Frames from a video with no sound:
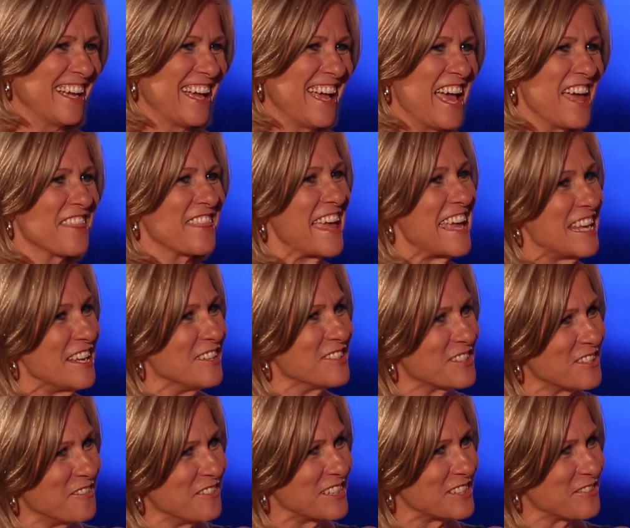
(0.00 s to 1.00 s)
Yeah. Thank you
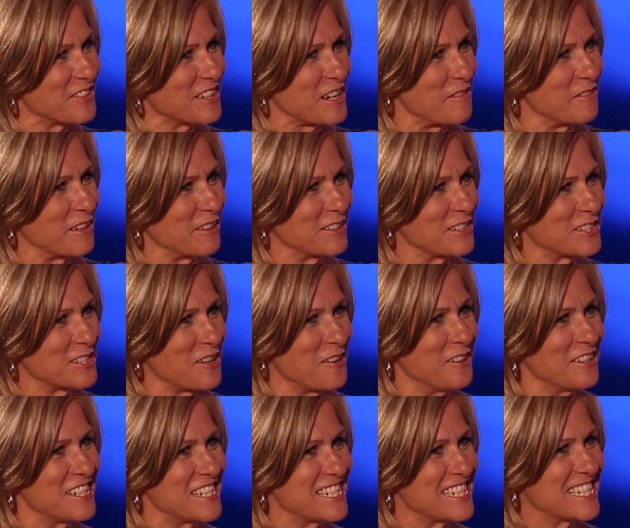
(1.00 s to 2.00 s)
so much for coming Thank on the
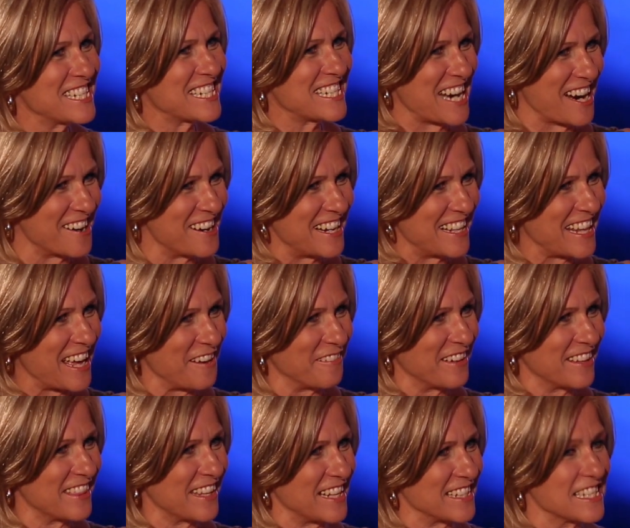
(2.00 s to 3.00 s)
show and sharing so that
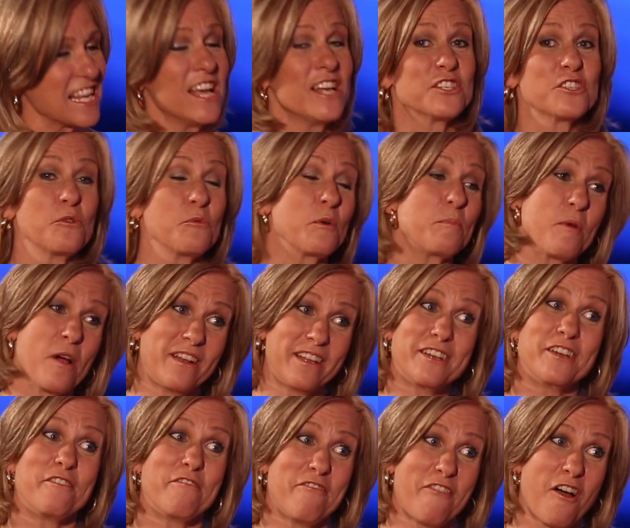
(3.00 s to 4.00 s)
with here. us. So we're probably
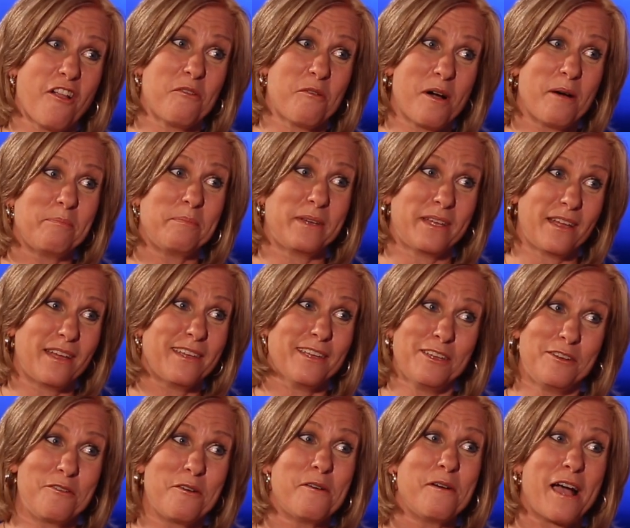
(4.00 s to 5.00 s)
going to follow up, uh,
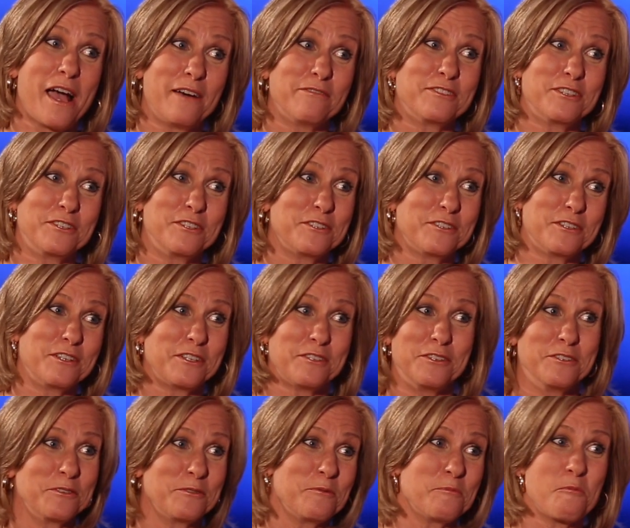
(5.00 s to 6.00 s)
you know, after you're,
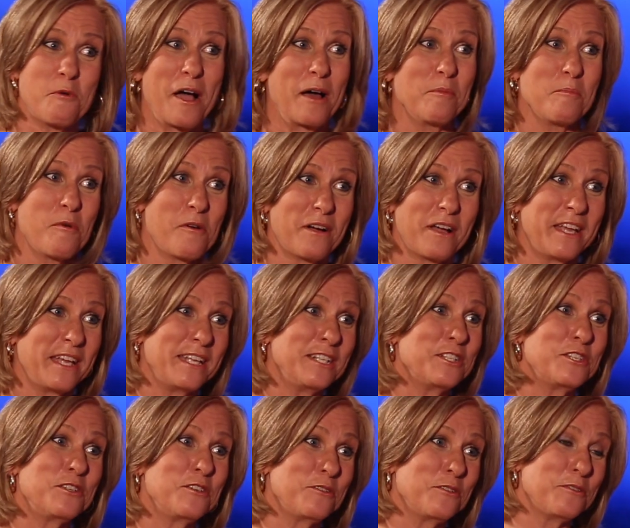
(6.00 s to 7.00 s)
you're well
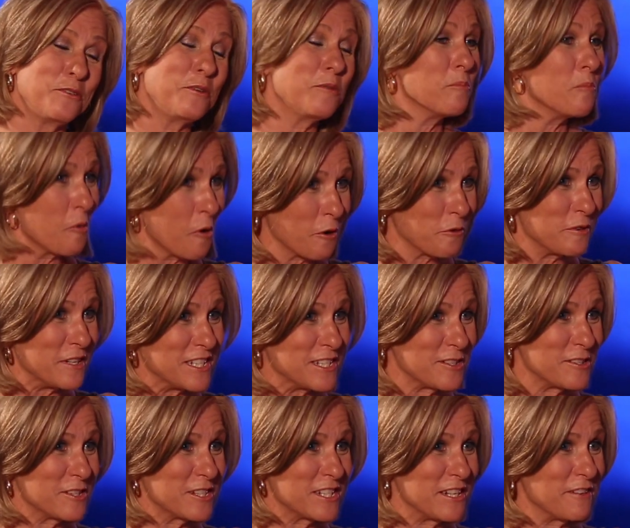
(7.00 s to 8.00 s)
into more
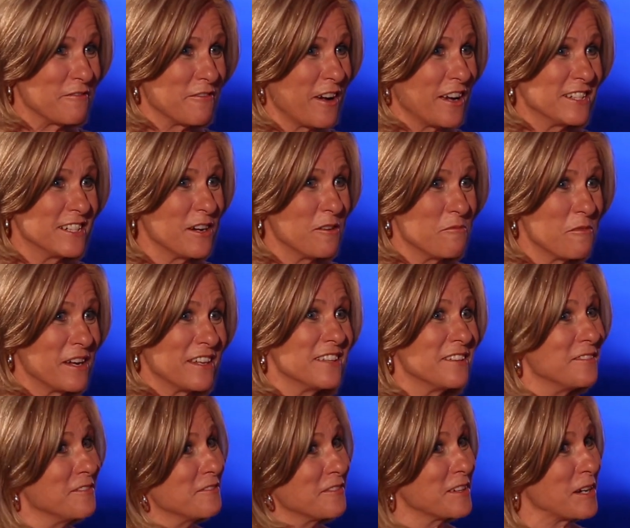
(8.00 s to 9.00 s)
research and find out what
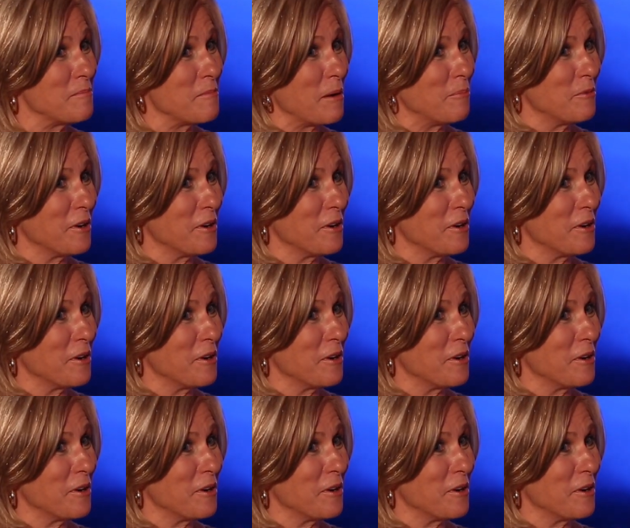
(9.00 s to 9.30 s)
you've come